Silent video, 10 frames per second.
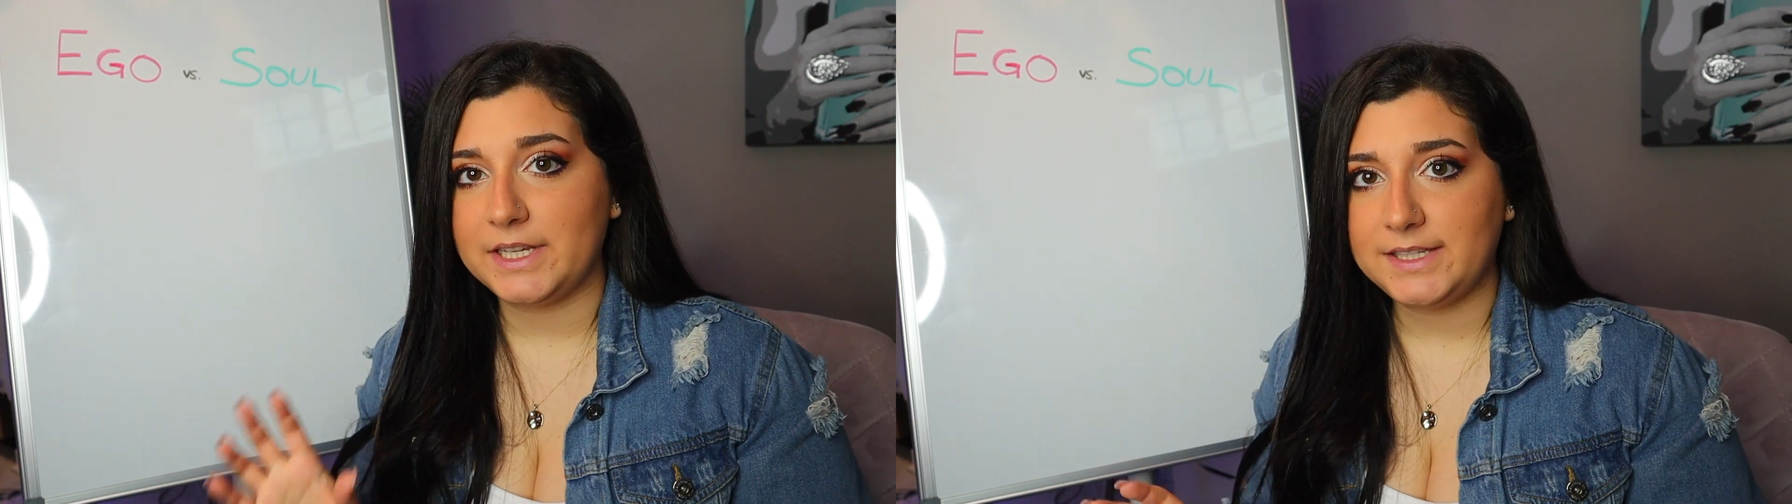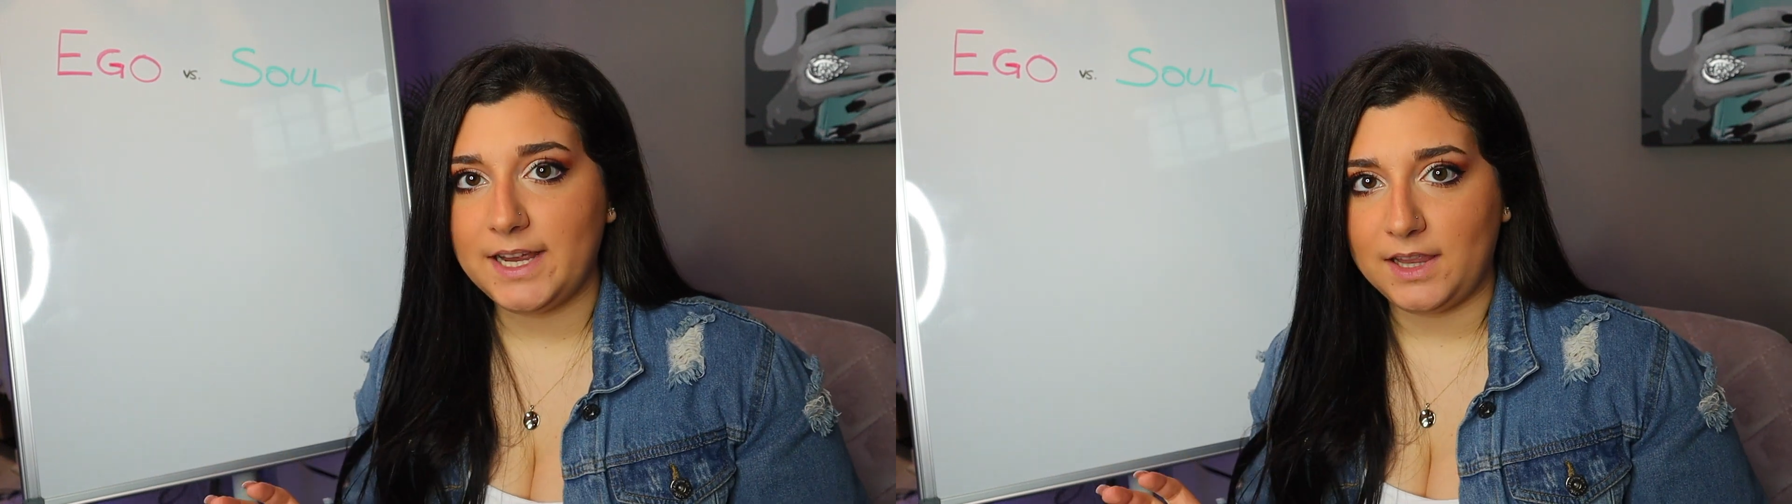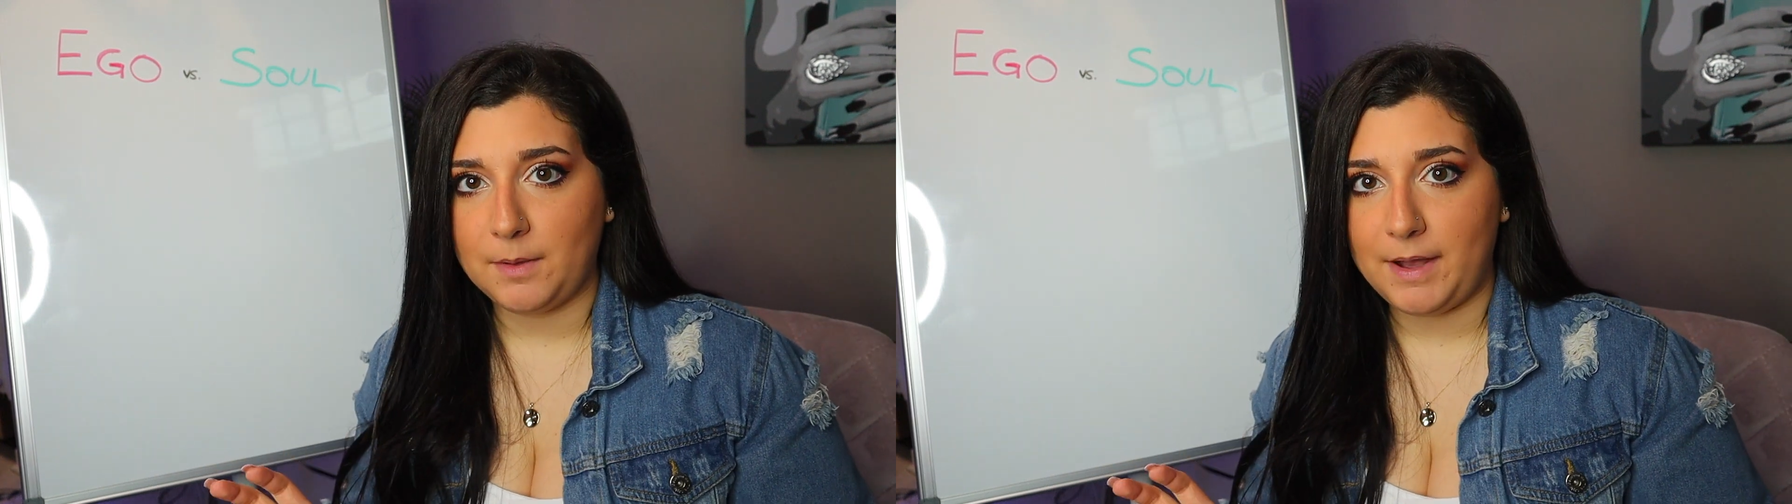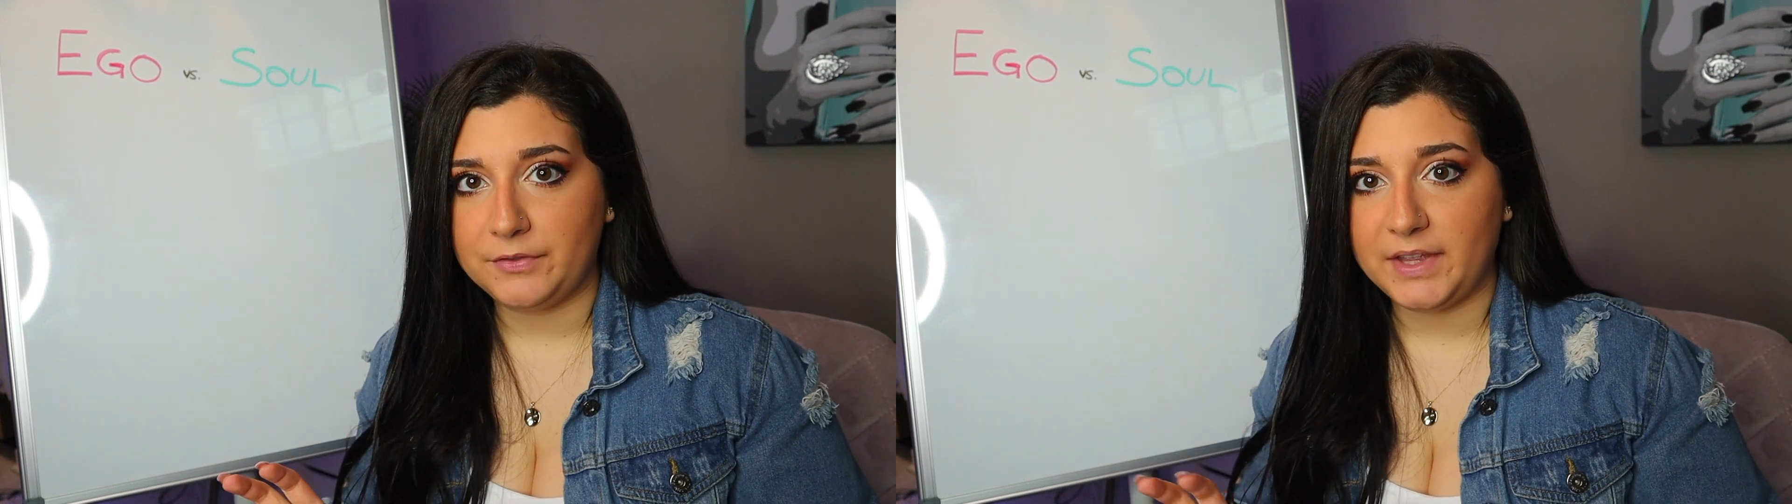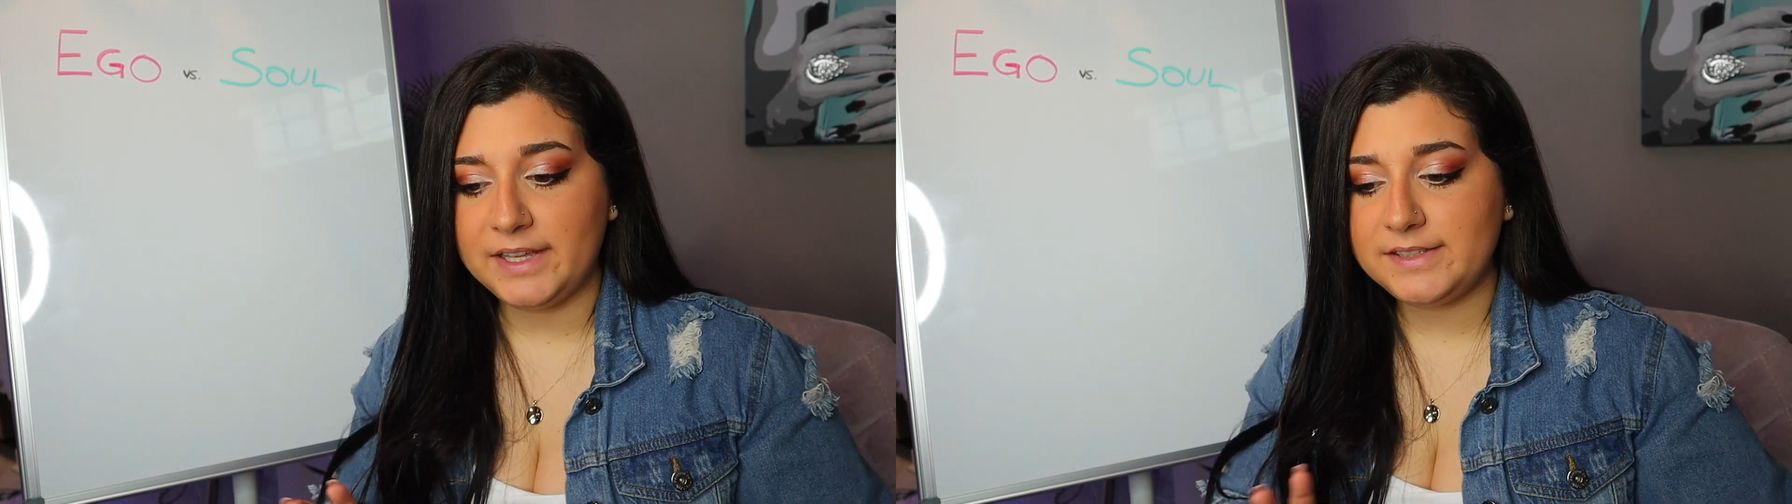detail
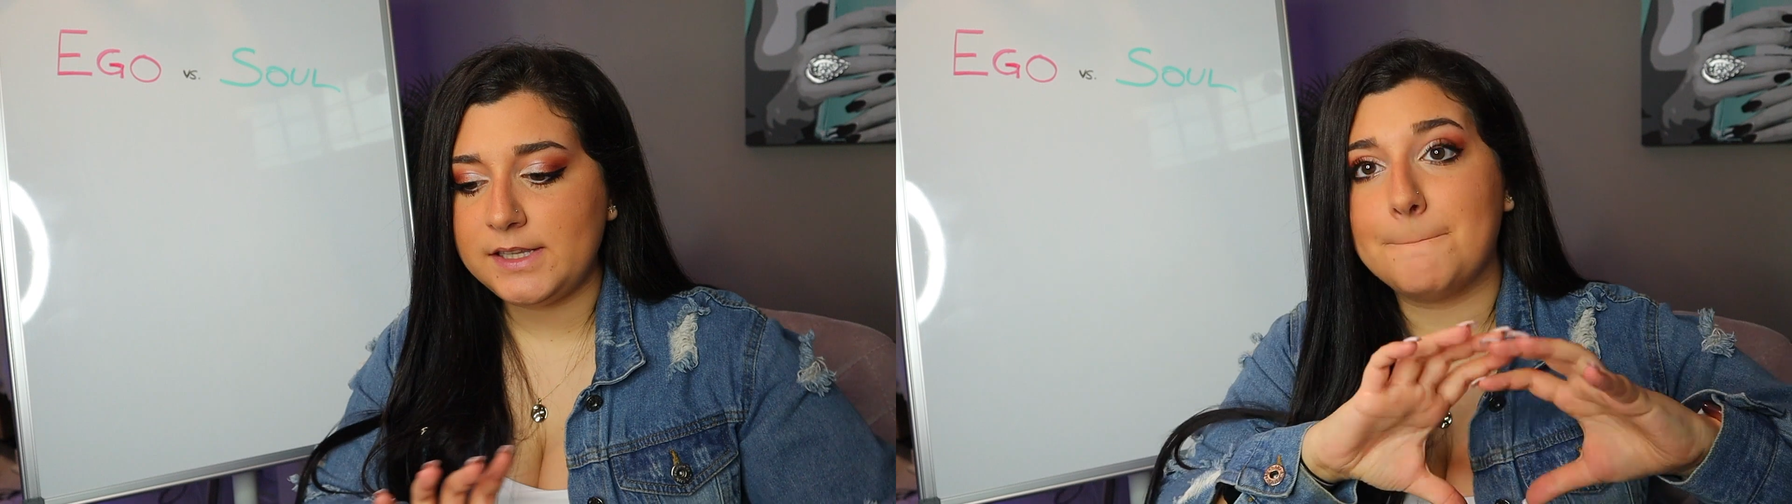about this,